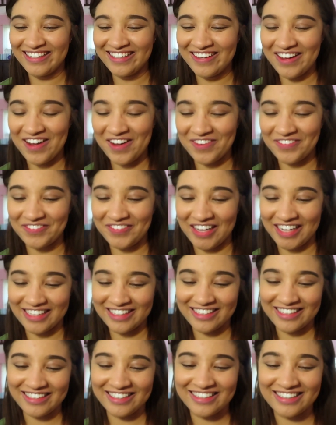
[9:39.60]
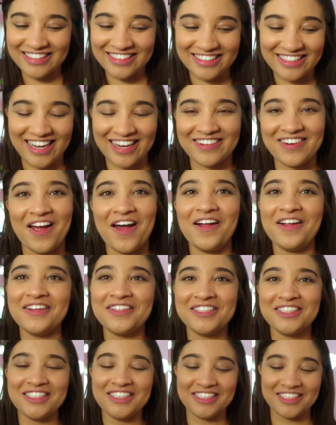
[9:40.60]
Oh my goodness,
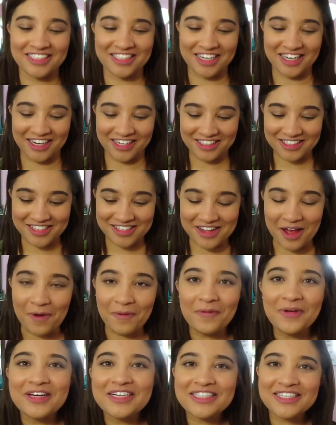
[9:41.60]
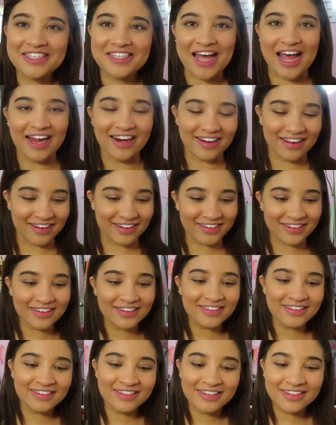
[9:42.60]
technology is getting so exciting.
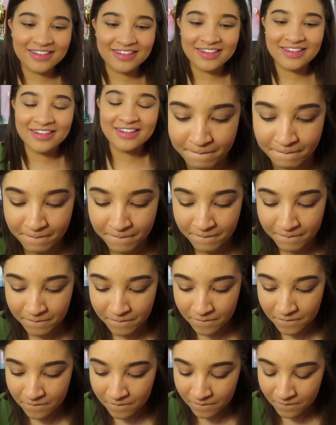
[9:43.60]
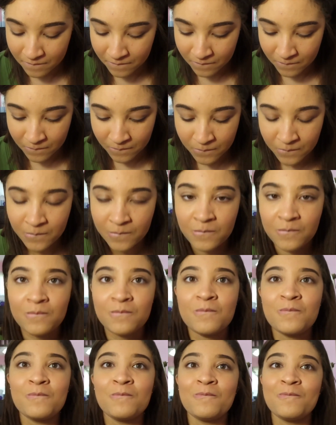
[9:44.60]
Your device is
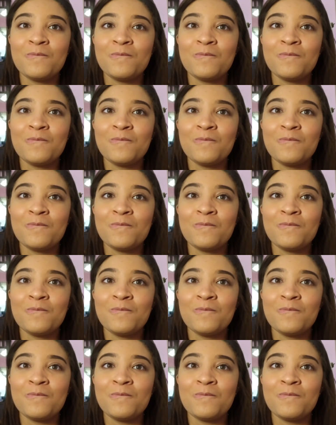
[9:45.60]
ready.